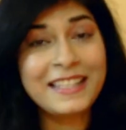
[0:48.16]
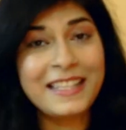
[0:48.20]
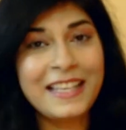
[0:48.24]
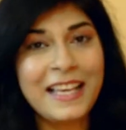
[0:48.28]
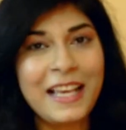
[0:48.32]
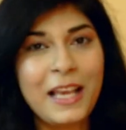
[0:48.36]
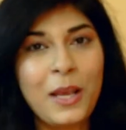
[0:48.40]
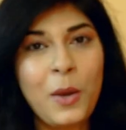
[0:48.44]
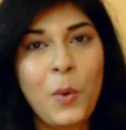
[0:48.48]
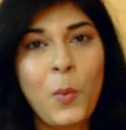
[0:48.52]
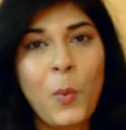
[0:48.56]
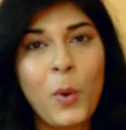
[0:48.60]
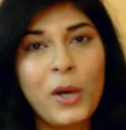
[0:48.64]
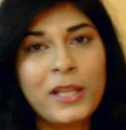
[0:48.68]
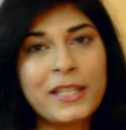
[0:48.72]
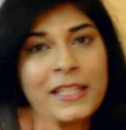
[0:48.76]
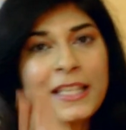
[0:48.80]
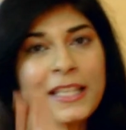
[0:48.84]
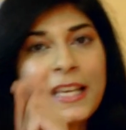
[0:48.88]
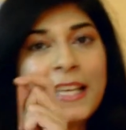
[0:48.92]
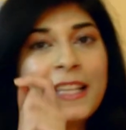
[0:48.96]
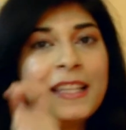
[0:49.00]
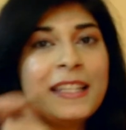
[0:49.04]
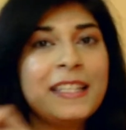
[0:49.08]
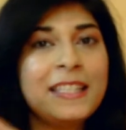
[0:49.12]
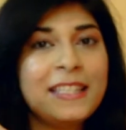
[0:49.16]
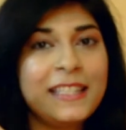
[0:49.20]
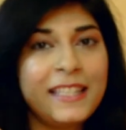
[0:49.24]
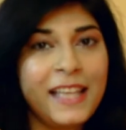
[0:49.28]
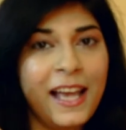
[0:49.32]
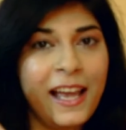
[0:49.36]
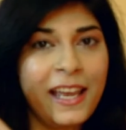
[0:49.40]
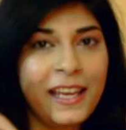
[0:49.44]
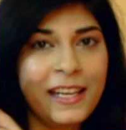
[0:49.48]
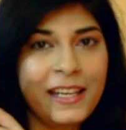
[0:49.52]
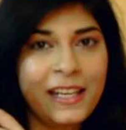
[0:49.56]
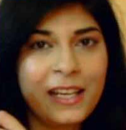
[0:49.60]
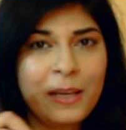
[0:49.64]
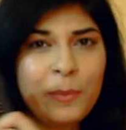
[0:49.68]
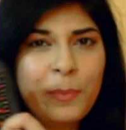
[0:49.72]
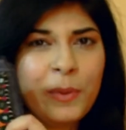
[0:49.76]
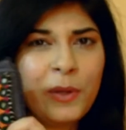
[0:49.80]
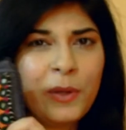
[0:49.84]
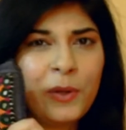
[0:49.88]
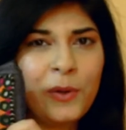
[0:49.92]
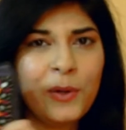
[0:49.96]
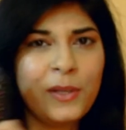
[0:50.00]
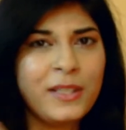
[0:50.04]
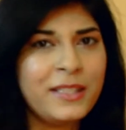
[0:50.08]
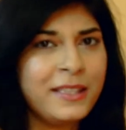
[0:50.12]
see what's inside it
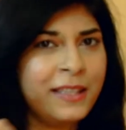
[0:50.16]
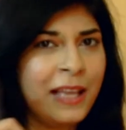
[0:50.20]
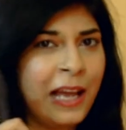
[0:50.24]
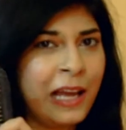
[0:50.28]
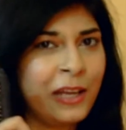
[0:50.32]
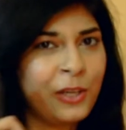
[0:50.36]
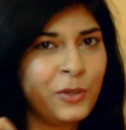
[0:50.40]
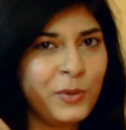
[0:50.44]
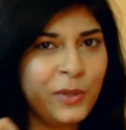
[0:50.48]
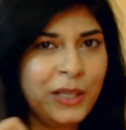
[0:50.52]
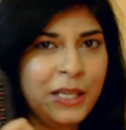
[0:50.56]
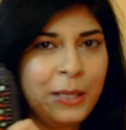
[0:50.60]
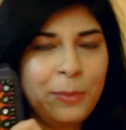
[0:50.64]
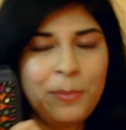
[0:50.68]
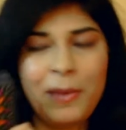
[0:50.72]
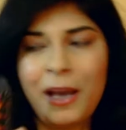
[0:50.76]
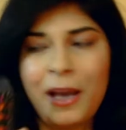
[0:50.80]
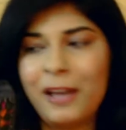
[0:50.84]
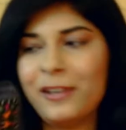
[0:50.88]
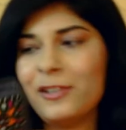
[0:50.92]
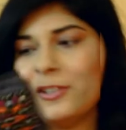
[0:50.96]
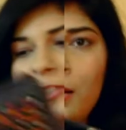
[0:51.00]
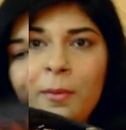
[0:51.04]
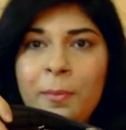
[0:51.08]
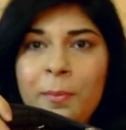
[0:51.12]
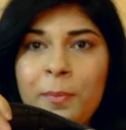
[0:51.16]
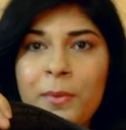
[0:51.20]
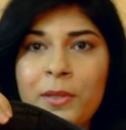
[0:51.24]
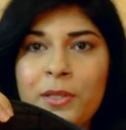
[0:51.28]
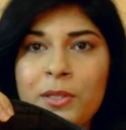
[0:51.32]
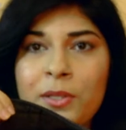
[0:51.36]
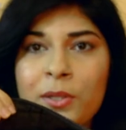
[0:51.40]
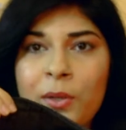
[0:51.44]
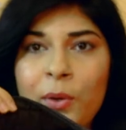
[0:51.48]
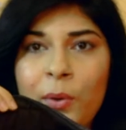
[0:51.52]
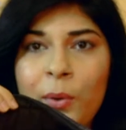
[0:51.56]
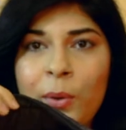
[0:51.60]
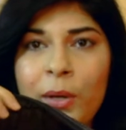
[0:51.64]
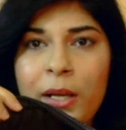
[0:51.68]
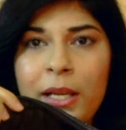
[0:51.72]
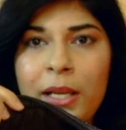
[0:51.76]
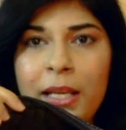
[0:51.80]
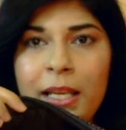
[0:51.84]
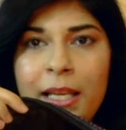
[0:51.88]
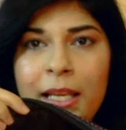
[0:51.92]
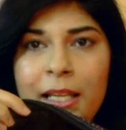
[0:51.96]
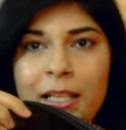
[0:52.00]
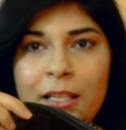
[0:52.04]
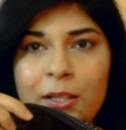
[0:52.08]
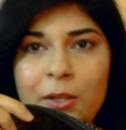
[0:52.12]
because that really matters. So
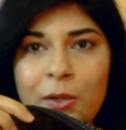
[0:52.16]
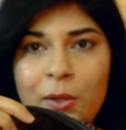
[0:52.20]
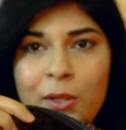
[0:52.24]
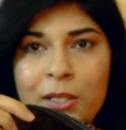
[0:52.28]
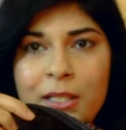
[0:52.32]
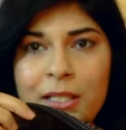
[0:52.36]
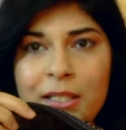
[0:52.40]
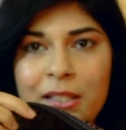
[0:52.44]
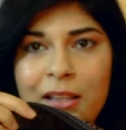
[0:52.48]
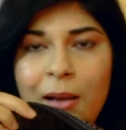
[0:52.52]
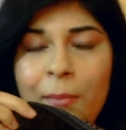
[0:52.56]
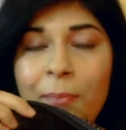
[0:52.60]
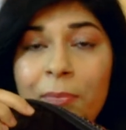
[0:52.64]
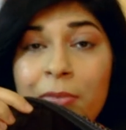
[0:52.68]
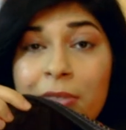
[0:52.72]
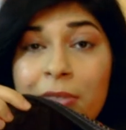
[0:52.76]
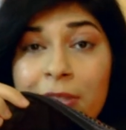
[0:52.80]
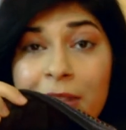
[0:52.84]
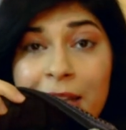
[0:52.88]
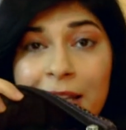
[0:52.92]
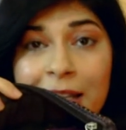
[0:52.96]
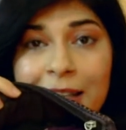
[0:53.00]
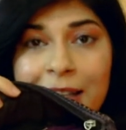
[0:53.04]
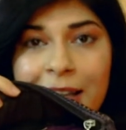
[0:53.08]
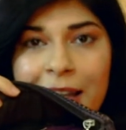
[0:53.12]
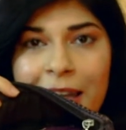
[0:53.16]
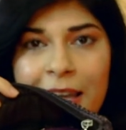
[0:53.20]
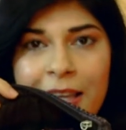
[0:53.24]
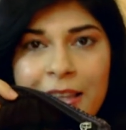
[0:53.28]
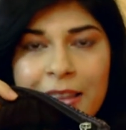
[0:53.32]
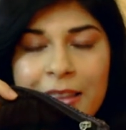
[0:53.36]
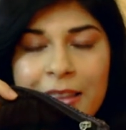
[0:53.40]
it looks something like